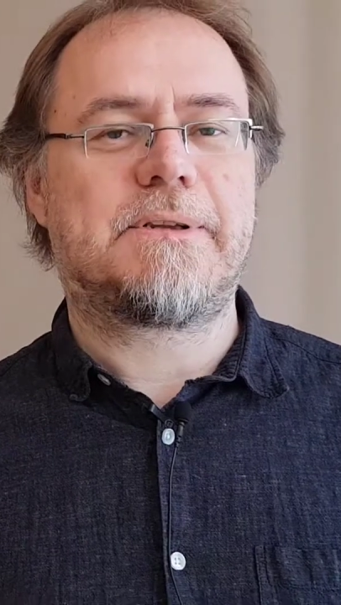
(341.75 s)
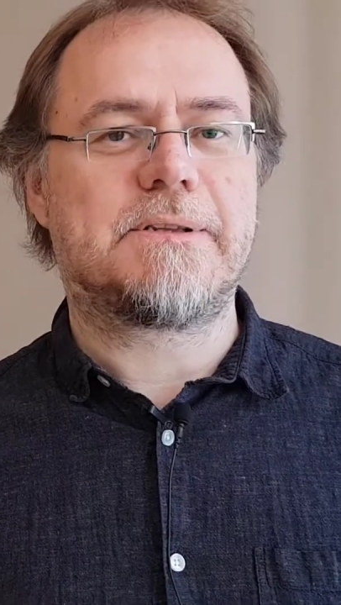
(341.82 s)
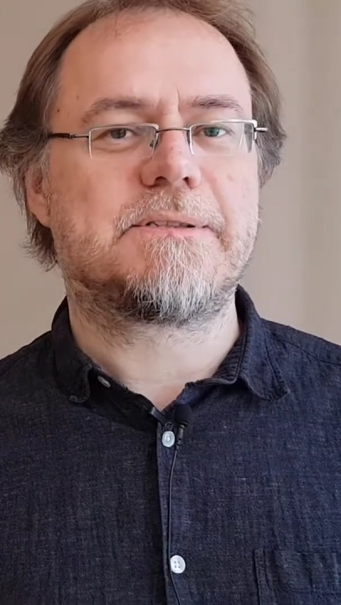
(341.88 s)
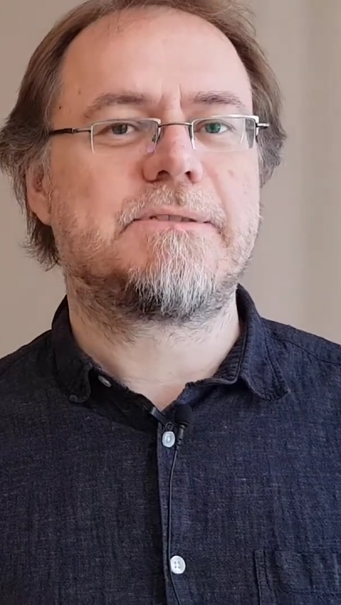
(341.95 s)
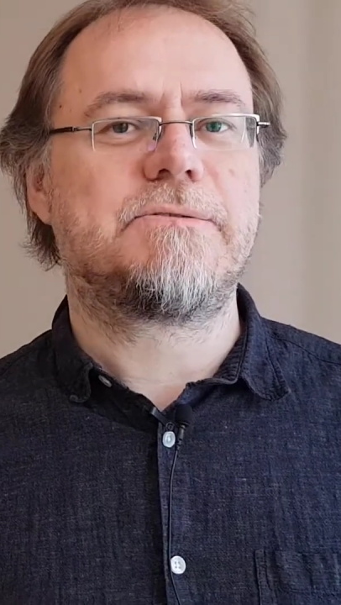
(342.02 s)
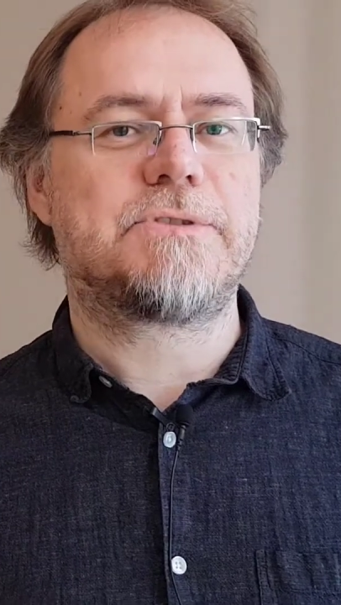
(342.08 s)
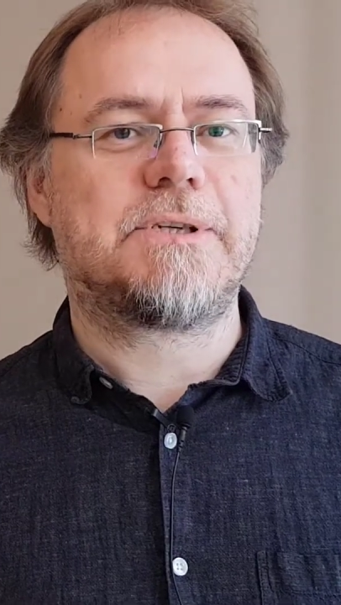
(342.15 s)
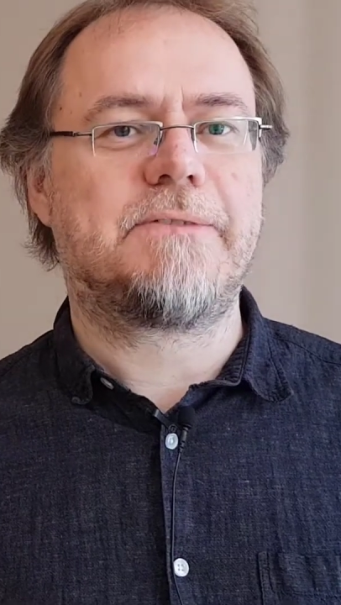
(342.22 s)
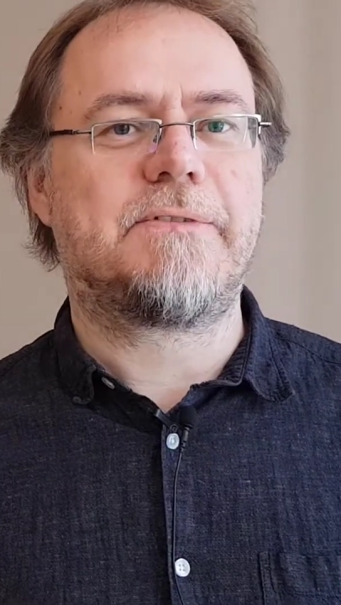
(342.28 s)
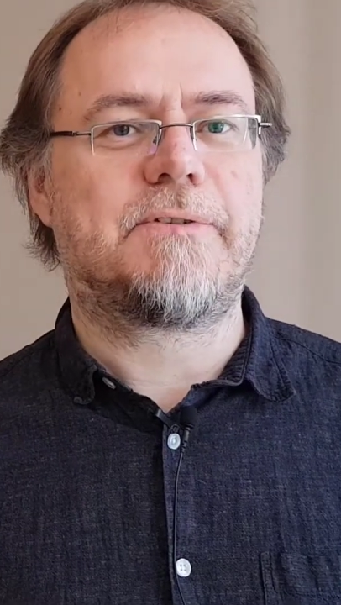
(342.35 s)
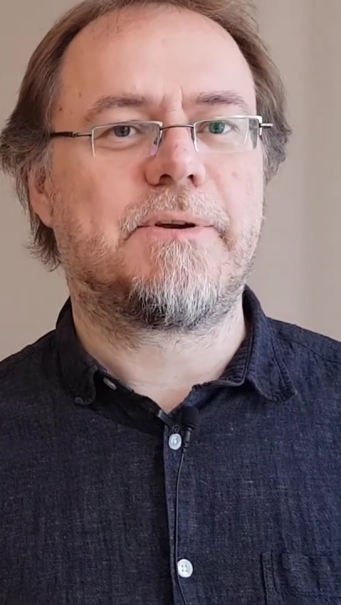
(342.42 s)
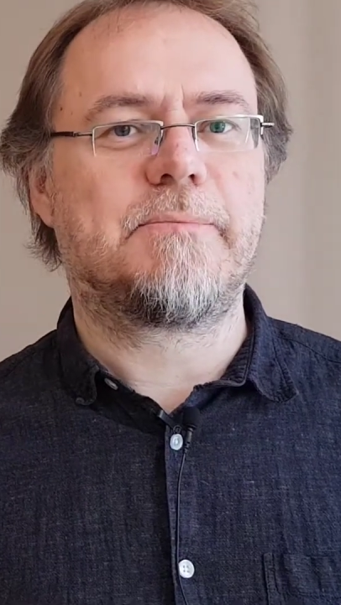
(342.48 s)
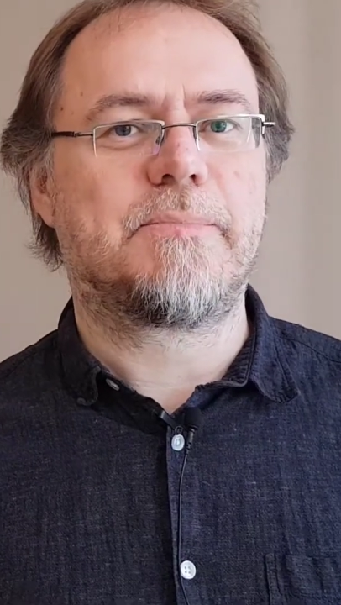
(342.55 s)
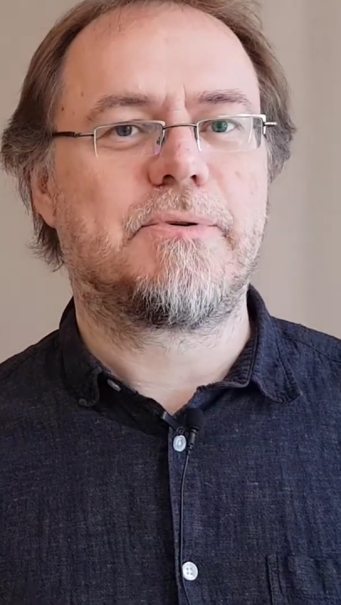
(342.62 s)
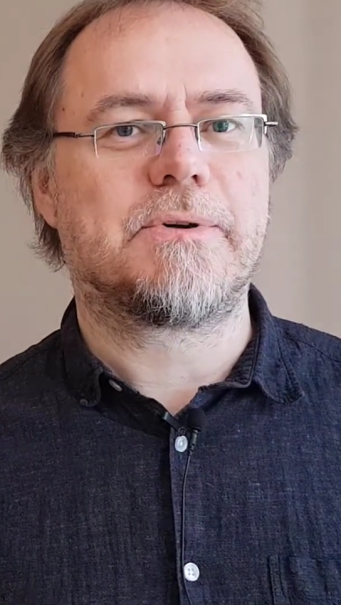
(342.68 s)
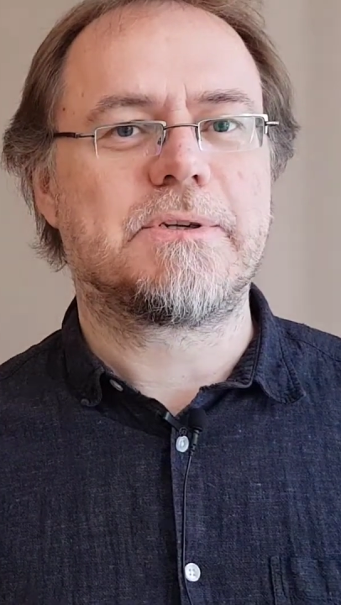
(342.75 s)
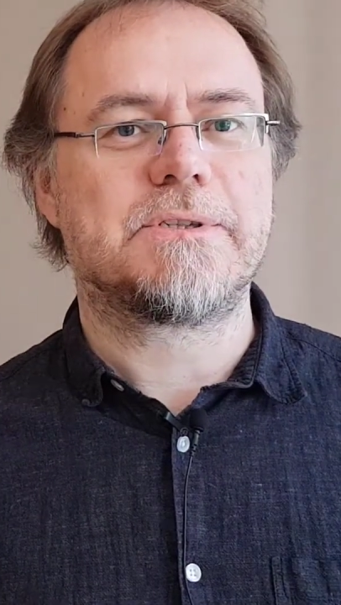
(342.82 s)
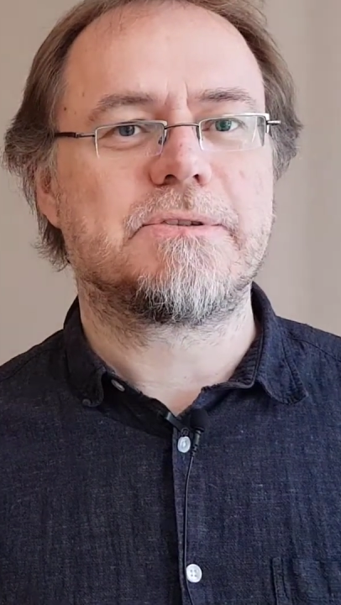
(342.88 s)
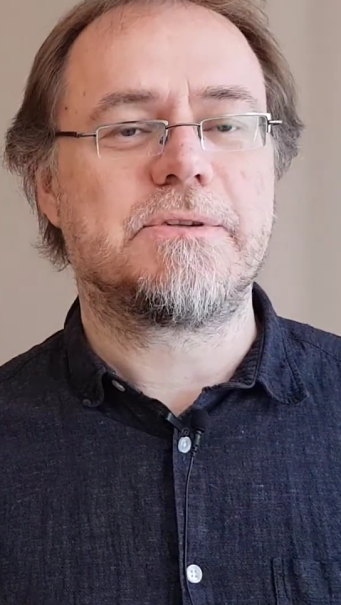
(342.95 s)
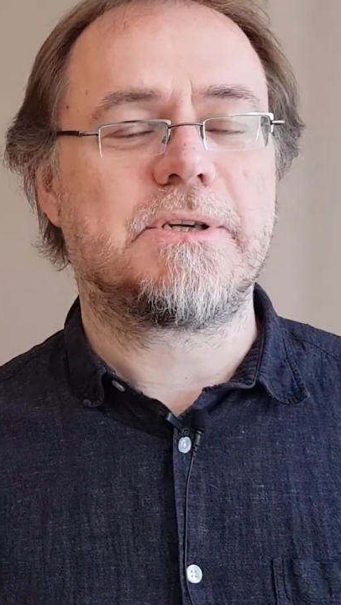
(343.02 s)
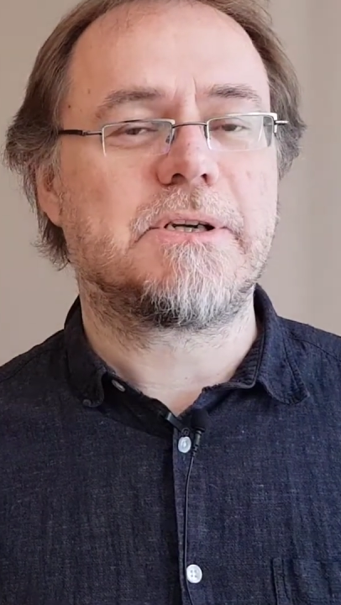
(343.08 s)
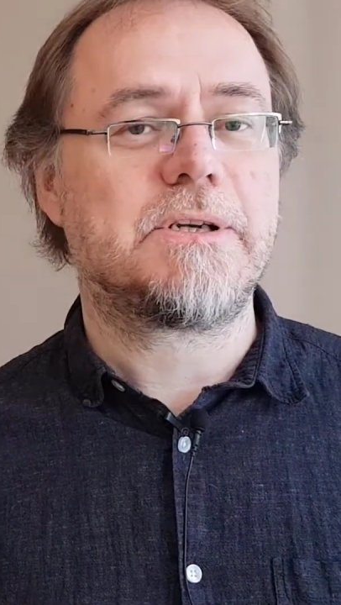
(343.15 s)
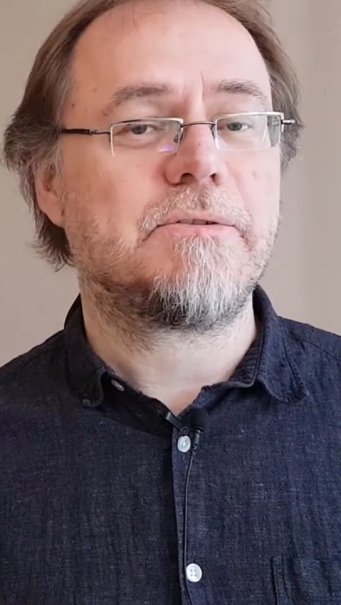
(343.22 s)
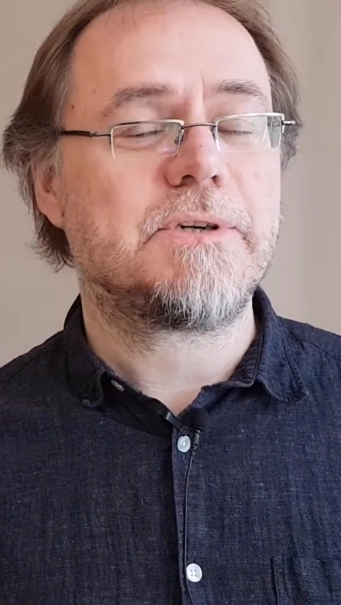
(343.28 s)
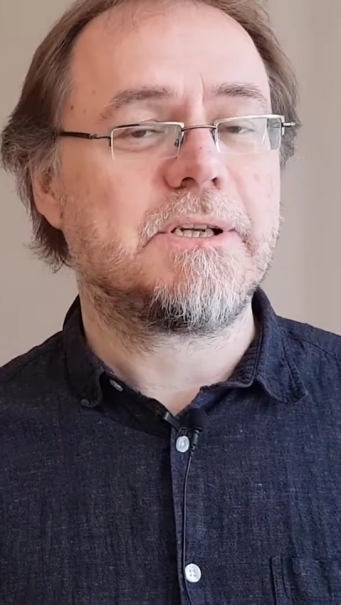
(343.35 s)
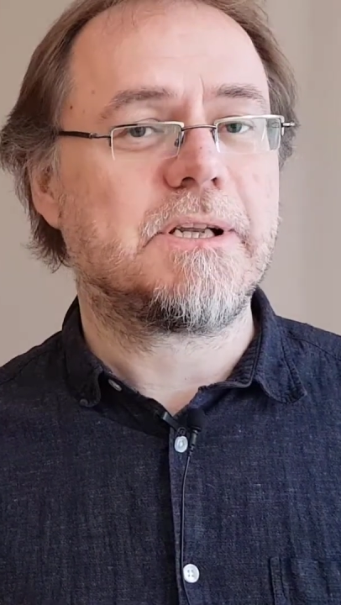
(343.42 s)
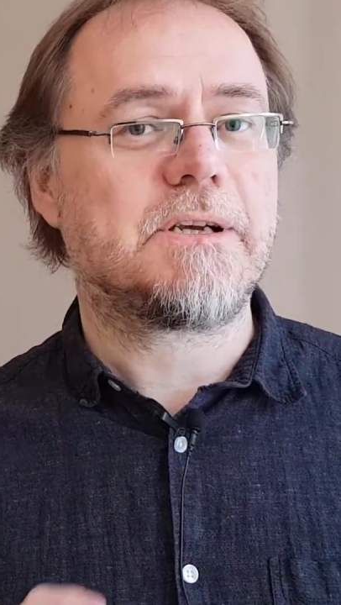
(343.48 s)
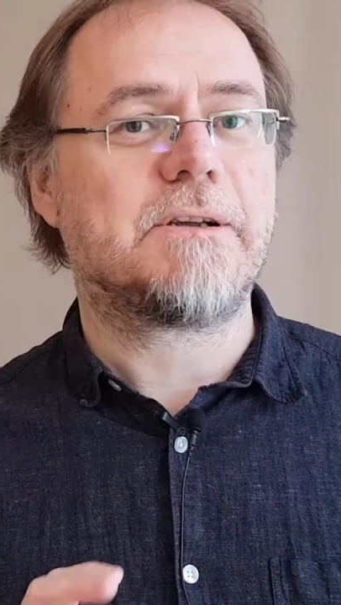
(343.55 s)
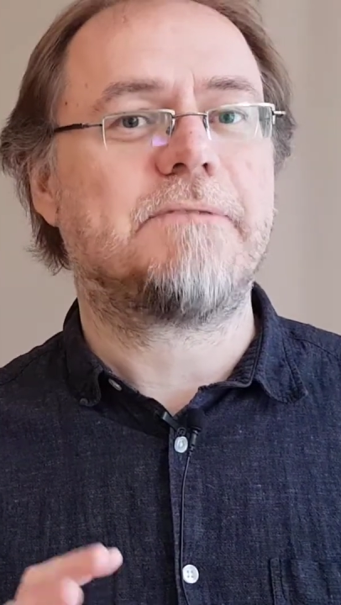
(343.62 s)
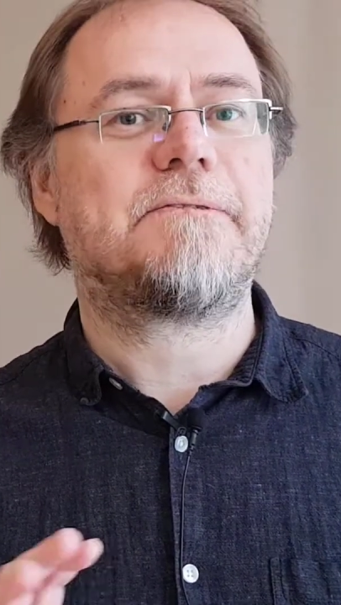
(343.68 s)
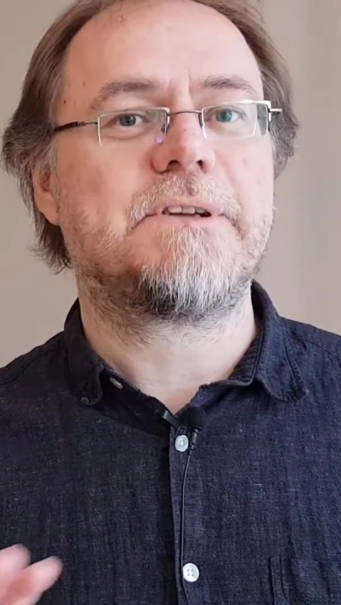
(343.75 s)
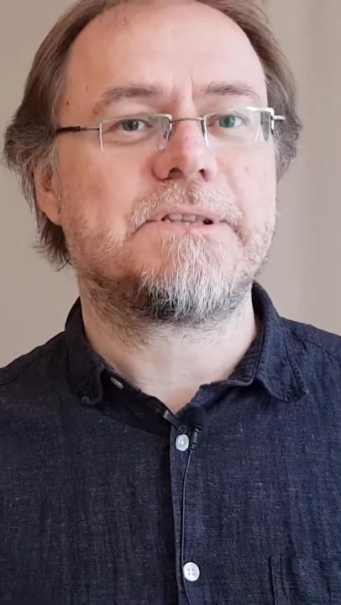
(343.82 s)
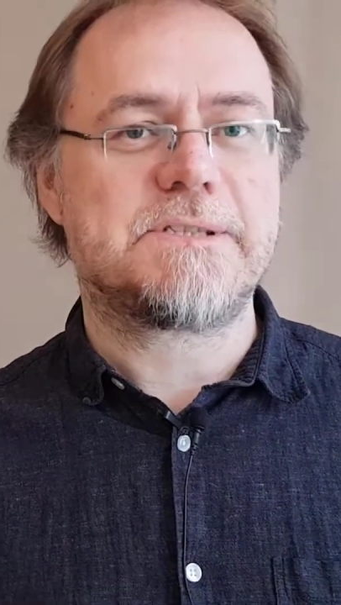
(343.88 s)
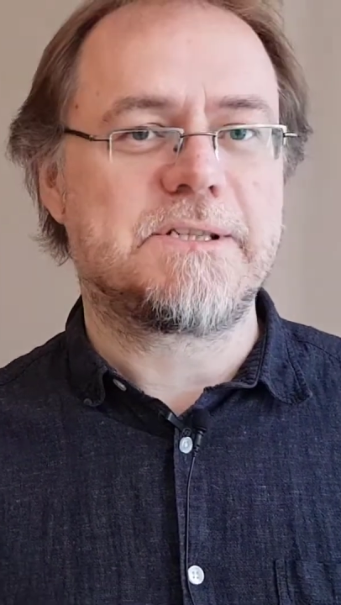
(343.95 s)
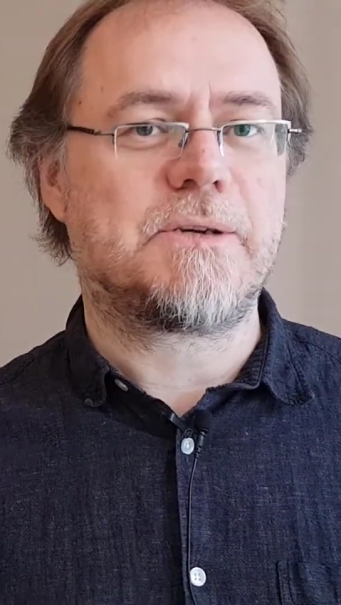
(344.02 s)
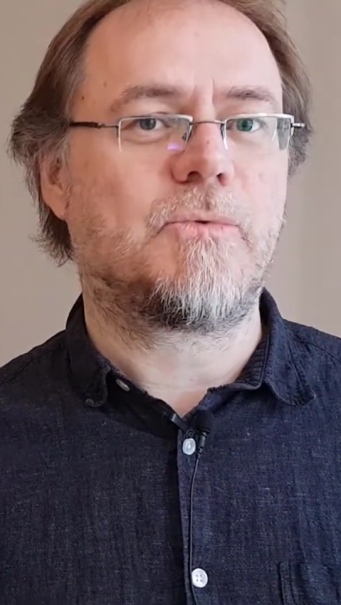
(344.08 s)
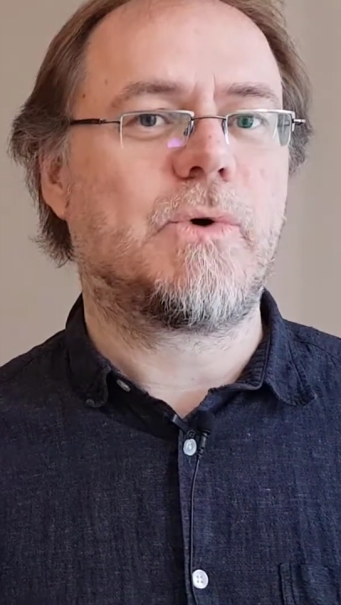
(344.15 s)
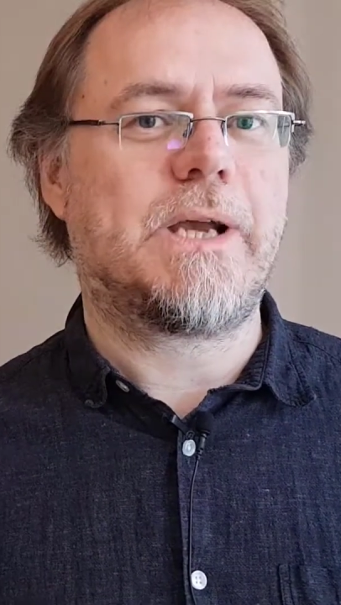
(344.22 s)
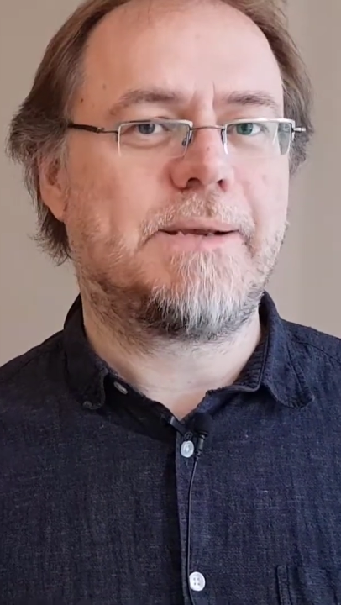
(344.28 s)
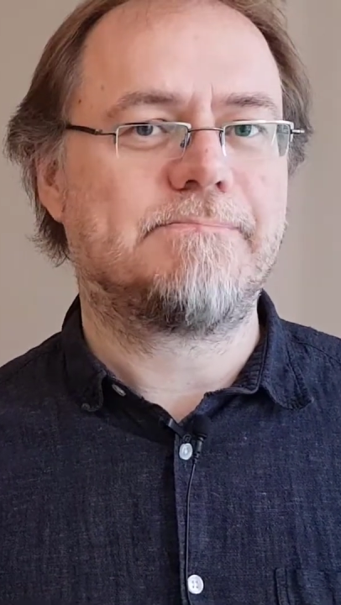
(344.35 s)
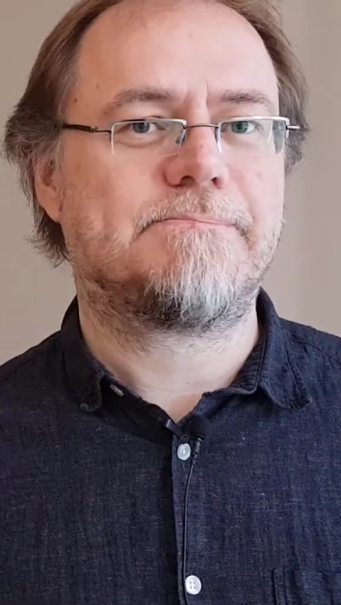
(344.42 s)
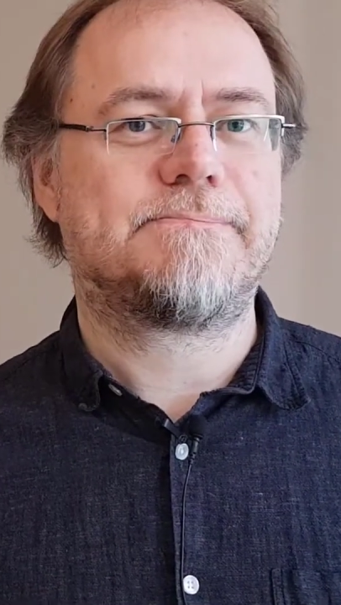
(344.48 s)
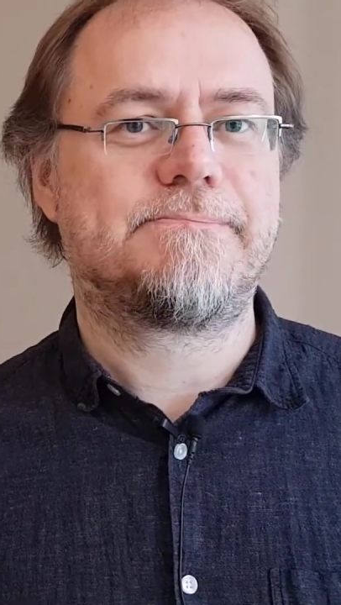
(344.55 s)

That's usually very important to include in a convincing way.